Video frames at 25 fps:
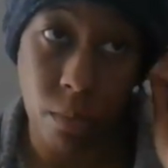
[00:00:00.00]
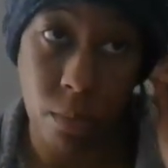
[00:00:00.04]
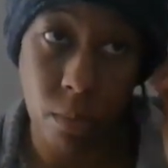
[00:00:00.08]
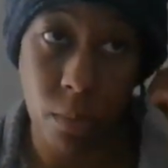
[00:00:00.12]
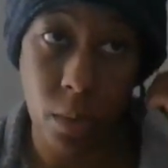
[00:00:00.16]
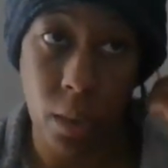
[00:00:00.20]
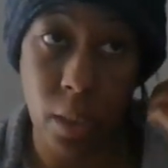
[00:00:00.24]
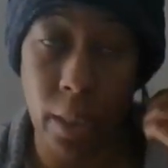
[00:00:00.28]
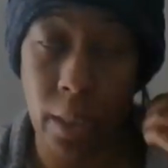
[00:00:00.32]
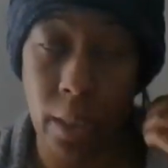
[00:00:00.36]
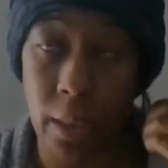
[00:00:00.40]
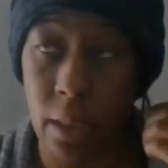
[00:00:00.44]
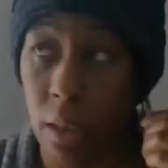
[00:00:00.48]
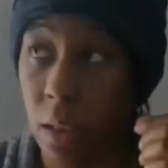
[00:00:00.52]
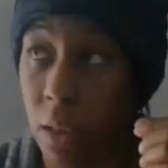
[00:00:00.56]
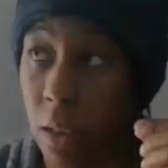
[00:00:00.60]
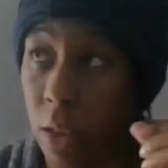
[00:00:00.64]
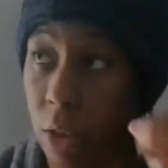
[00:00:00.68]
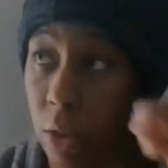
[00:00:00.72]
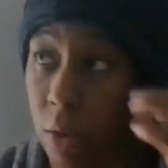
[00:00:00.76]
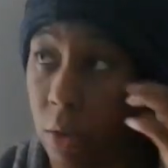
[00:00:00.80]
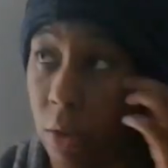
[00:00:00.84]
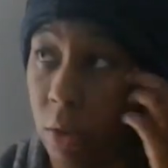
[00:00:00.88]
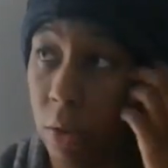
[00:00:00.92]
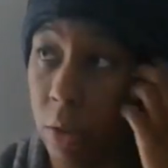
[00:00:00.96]
I said
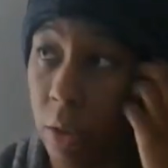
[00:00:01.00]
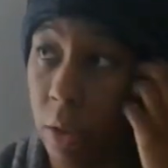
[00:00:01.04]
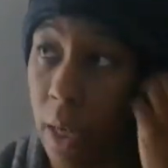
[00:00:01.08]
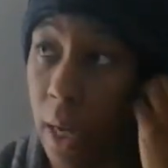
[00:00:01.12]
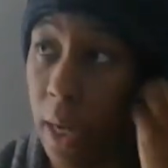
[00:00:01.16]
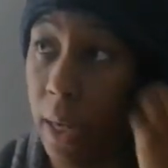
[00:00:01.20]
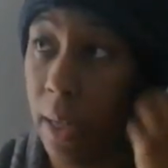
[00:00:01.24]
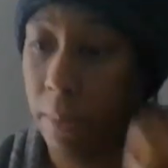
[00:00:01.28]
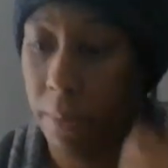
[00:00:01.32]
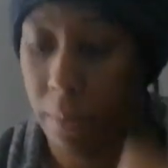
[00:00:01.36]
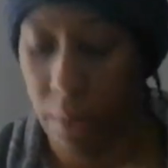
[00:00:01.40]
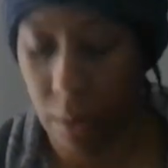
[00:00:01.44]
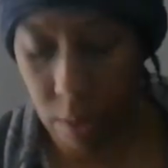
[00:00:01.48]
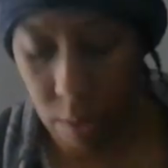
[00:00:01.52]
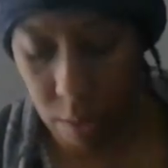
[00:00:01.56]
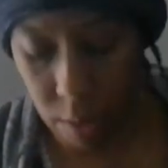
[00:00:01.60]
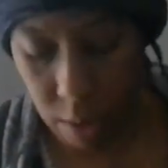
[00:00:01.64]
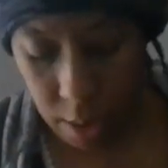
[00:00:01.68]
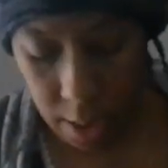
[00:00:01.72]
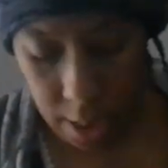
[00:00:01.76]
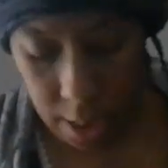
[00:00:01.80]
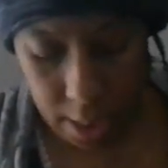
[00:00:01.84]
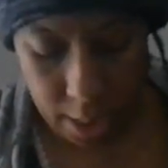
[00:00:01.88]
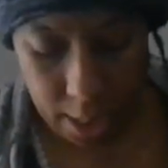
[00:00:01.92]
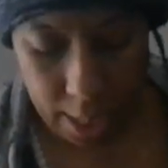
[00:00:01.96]
two, three times. So it's
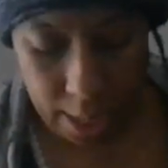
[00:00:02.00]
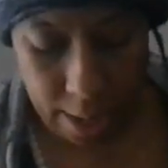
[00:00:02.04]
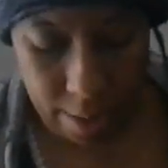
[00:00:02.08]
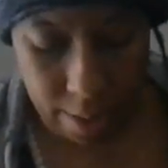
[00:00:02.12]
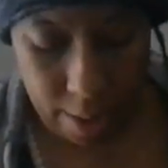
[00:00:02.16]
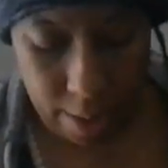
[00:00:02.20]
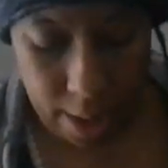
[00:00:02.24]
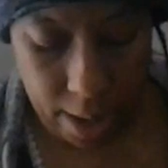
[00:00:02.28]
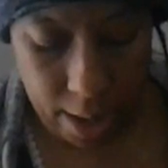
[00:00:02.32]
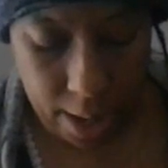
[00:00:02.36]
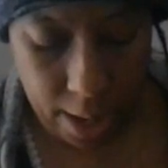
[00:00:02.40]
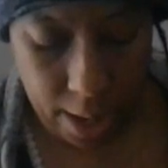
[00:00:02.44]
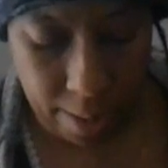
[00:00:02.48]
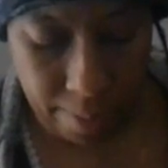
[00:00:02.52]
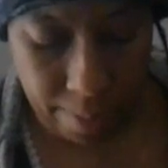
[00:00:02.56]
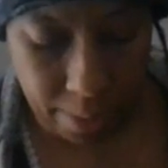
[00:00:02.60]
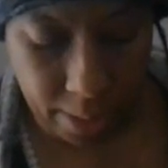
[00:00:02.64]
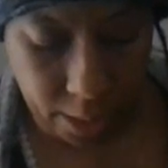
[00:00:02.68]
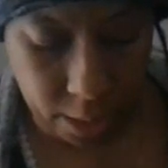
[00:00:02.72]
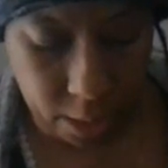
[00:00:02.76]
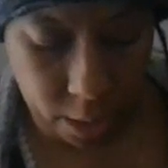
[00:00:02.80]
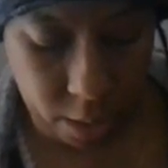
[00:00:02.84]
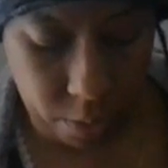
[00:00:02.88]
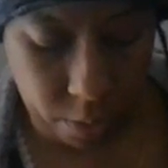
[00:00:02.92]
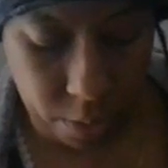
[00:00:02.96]
like I I'm
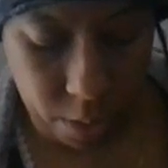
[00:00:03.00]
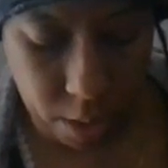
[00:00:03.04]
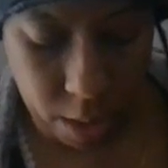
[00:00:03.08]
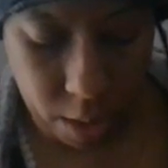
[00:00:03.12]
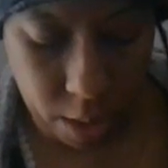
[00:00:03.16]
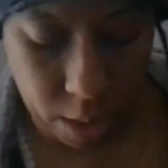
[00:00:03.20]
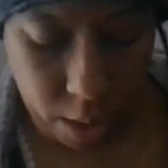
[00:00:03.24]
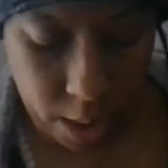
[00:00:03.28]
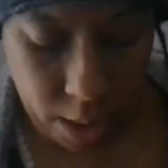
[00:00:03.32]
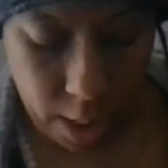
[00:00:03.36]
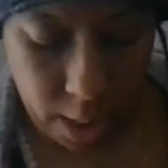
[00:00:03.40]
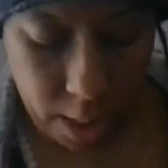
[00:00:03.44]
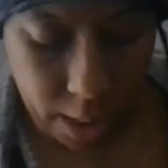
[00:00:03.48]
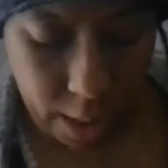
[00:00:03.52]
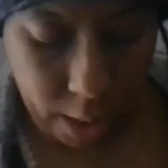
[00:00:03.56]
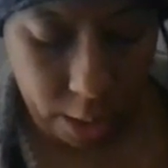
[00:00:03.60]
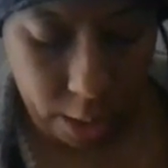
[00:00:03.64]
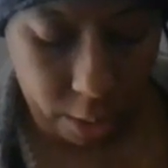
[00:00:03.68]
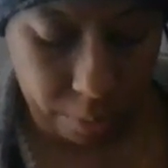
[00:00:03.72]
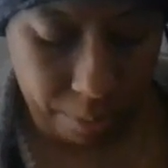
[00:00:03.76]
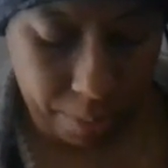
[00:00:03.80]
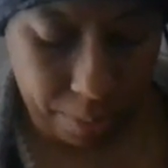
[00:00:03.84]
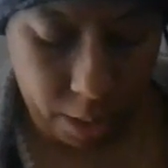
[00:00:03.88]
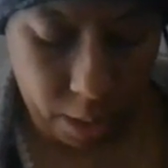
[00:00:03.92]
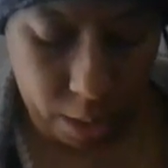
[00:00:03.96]
like doing onto others,
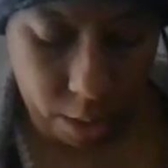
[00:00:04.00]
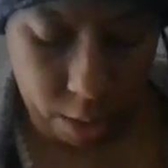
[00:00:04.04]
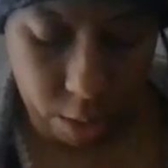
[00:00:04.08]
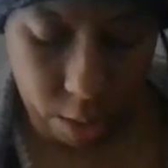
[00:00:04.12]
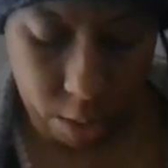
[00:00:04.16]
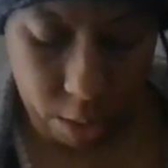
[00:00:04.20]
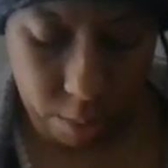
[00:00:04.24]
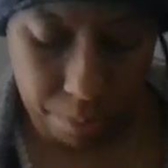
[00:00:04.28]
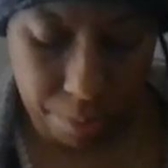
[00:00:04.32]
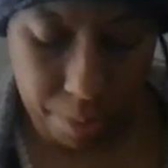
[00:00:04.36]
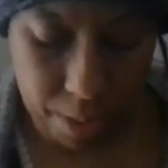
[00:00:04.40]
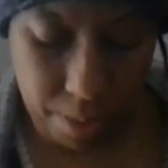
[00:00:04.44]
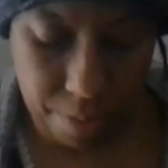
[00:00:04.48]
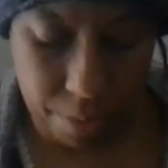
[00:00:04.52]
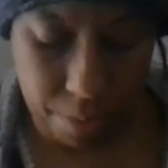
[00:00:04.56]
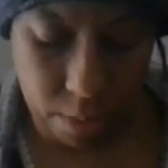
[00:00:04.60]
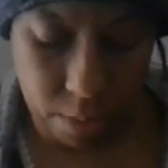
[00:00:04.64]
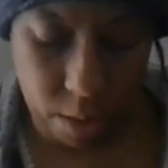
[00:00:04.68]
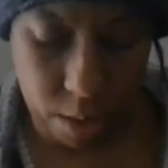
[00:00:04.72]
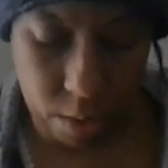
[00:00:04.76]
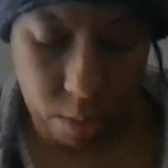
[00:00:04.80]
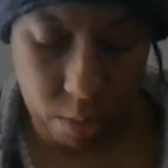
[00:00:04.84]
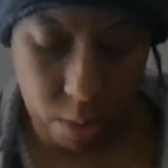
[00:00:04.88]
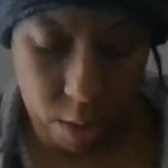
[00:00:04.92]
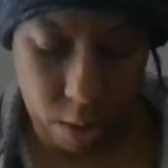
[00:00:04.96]
but those people
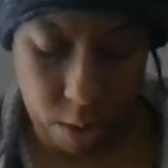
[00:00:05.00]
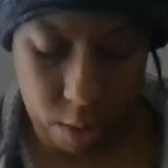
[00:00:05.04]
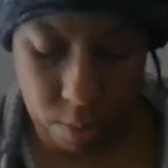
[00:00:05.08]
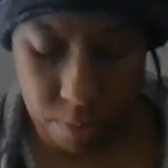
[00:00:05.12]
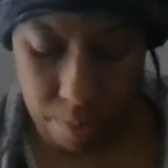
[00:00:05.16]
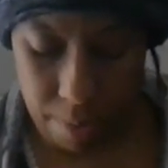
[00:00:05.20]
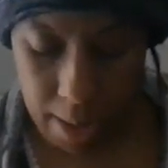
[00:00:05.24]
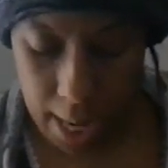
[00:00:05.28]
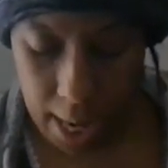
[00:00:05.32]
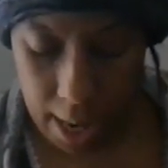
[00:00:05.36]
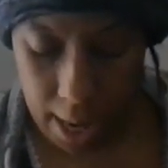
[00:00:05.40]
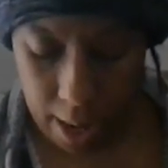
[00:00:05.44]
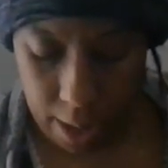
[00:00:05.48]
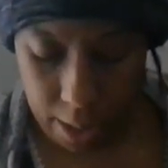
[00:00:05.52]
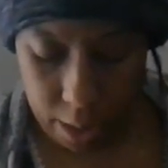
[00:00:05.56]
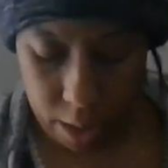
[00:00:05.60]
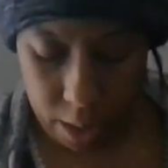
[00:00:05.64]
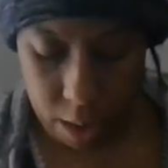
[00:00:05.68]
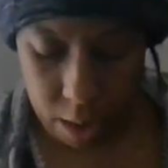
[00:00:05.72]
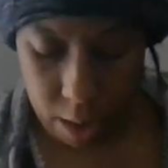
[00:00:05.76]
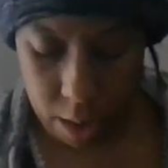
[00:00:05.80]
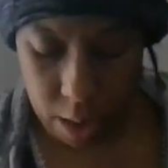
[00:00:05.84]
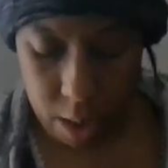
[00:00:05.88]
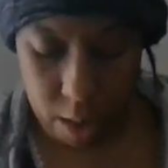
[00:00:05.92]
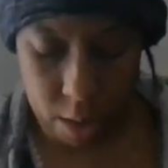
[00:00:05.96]
don't do back.
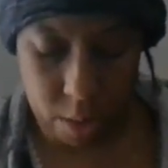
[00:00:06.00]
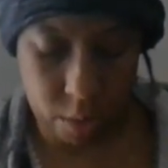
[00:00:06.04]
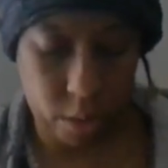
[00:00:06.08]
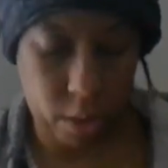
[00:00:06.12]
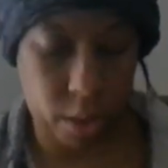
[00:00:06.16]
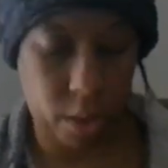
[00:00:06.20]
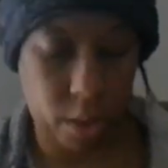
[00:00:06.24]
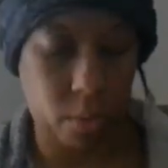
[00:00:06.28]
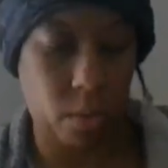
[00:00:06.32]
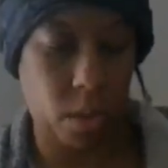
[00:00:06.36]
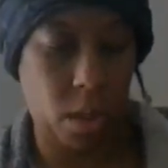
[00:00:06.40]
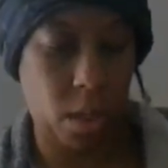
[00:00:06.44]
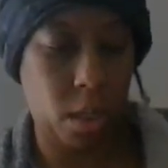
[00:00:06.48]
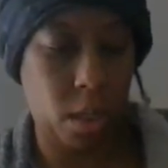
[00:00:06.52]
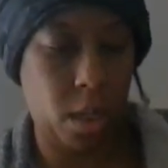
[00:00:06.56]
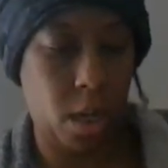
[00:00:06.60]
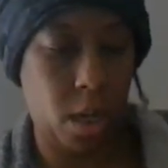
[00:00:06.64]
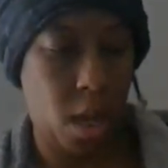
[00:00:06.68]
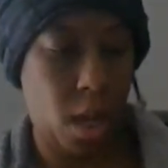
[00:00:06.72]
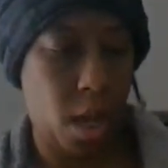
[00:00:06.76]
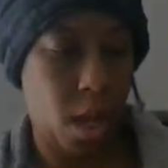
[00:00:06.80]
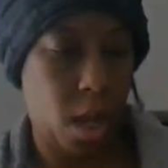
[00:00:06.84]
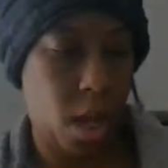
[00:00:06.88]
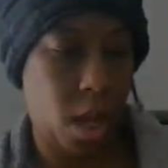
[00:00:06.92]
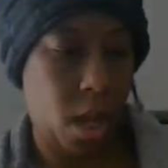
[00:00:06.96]
They don't do on
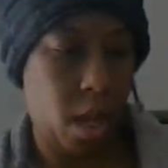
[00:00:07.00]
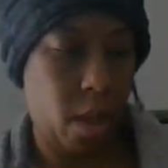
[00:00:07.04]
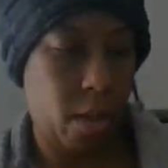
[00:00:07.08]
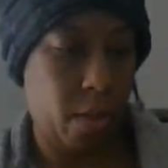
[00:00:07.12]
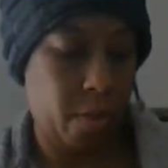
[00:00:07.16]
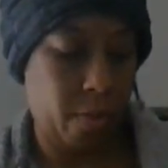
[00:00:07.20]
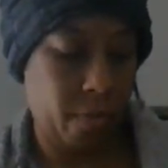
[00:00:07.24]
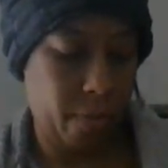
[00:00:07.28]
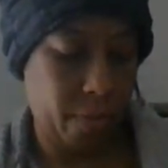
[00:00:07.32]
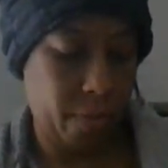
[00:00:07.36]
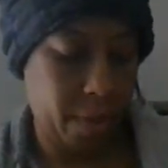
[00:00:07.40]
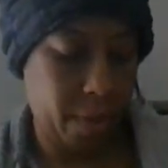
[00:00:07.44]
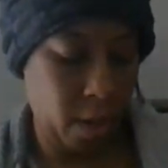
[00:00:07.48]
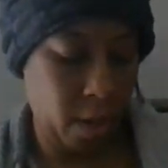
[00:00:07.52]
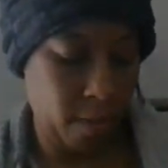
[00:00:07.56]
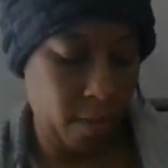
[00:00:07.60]
telling